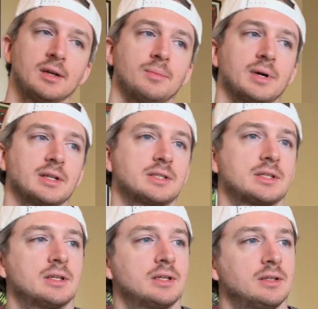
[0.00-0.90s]

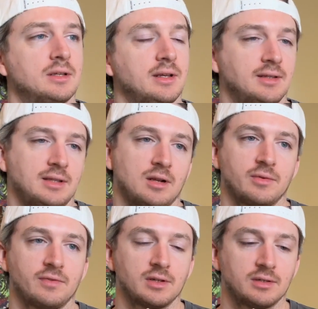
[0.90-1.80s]
But I think that'll be
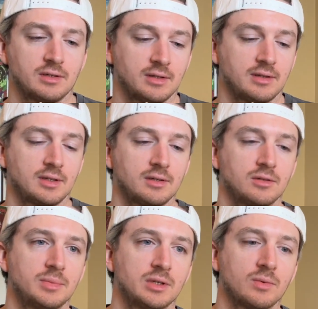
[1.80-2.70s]
fun. I think it'll
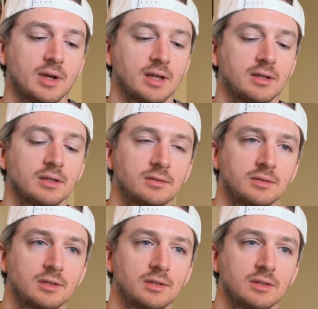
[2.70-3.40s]
be a way to,